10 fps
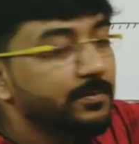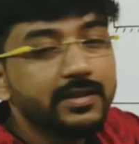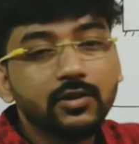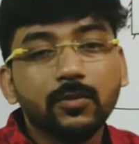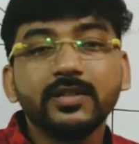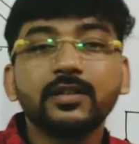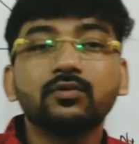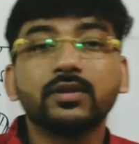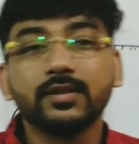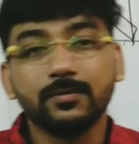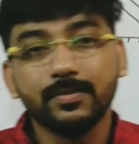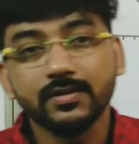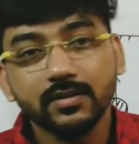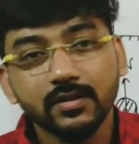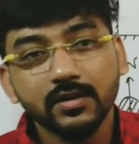by the object to the
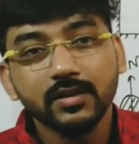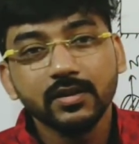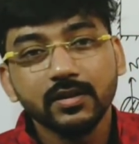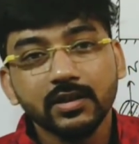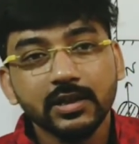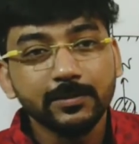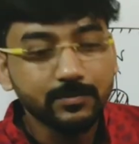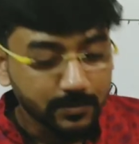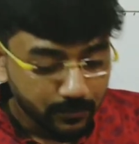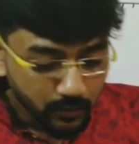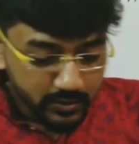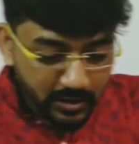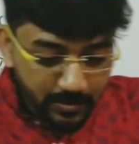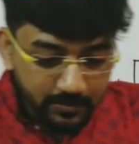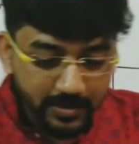surface. If the force
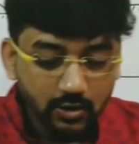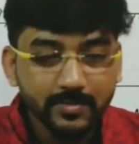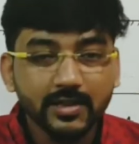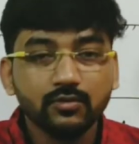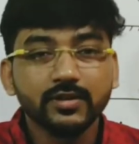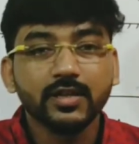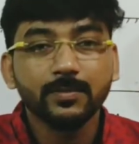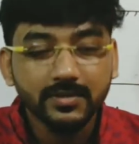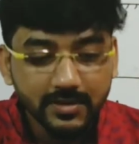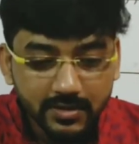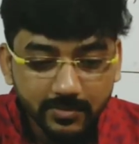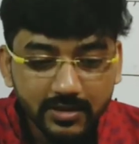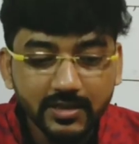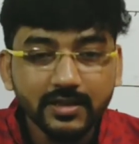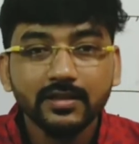given by the object to the surface is
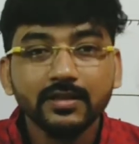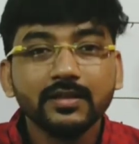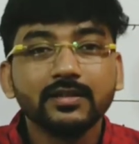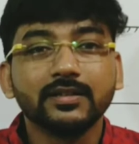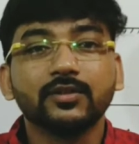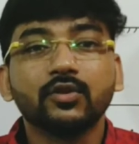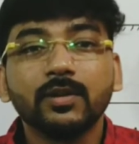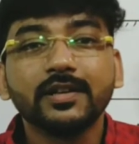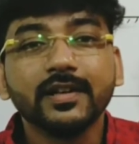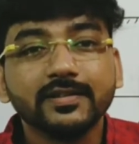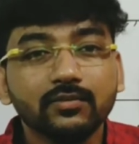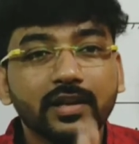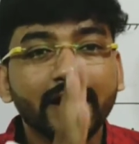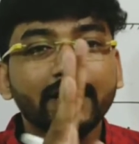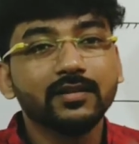symmetric, then the normal reaction
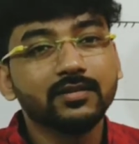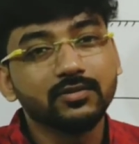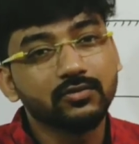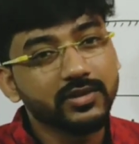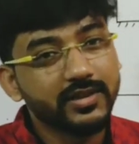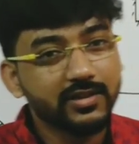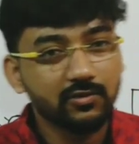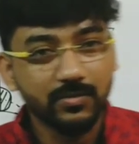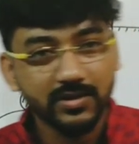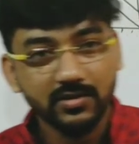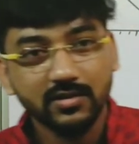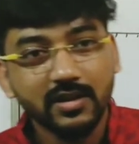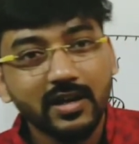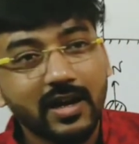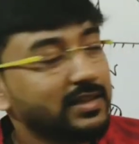will act to the center of mass.
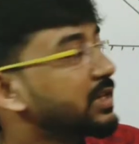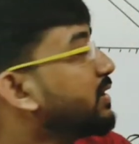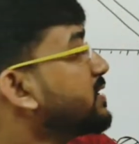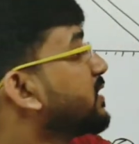Otherwise,